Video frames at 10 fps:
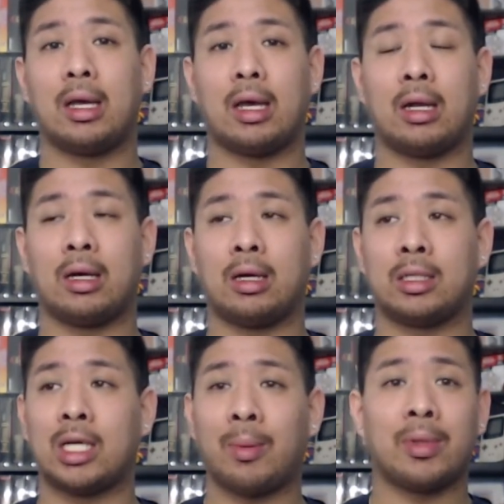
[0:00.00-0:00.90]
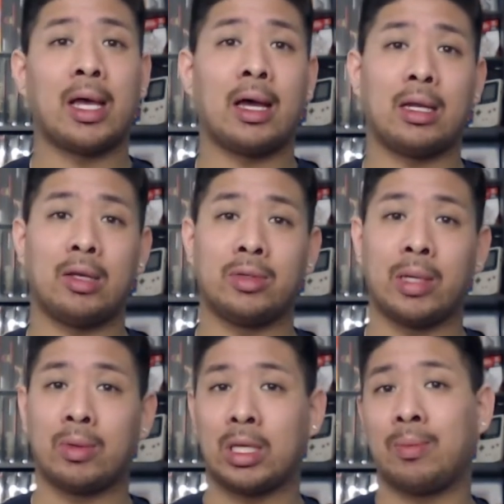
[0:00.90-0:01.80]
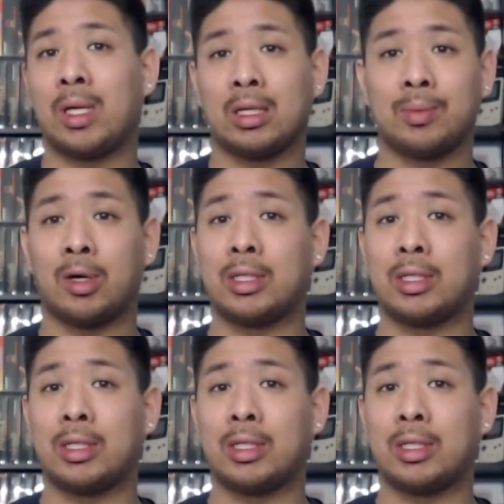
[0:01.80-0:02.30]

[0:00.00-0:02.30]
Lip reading: And on top of that, he was able to give me a small